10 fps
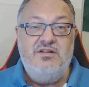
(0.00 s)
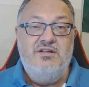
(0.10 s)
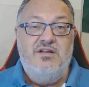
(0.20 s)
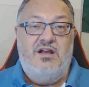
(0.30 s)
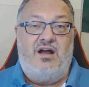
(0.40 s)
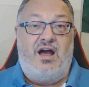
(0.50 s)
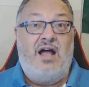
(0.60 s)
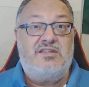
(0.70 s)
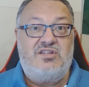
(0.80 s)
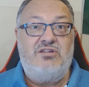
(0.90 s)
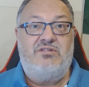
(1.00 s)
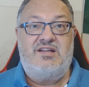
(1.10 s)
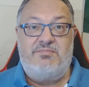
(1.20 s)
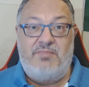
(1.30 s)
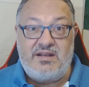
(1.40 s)
I'll see you next
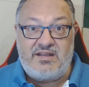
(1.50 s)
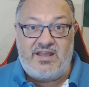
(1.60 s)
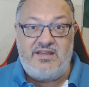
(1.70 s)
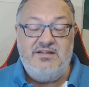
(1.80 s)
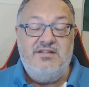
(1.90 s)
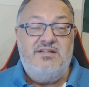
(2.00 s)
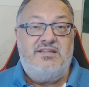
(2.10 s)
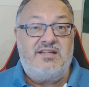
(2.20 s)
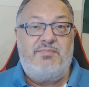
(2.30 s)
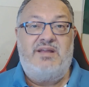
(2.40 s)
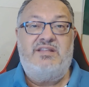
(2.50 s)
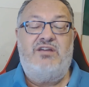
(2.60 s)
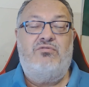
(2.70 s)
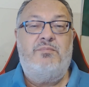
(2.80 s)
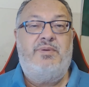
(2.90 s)
Monday. Next Monday
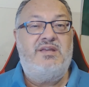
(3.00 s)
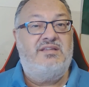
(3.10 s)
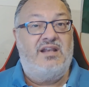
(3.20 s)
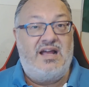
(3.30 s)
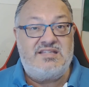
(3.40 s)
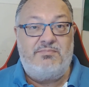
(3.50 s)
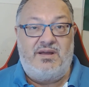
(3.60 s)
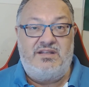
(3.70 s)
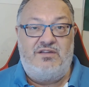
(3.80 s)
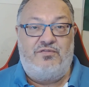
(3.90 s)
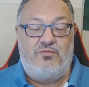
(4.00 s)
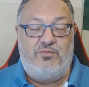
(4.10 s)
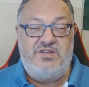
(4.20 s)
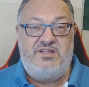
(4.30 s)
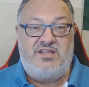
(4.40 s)
will be the last Monday for We
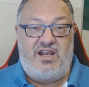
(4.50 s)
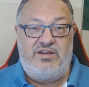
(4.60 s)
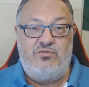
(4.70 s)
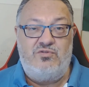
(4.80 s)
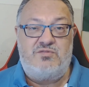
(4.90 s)
the ItaliaNews,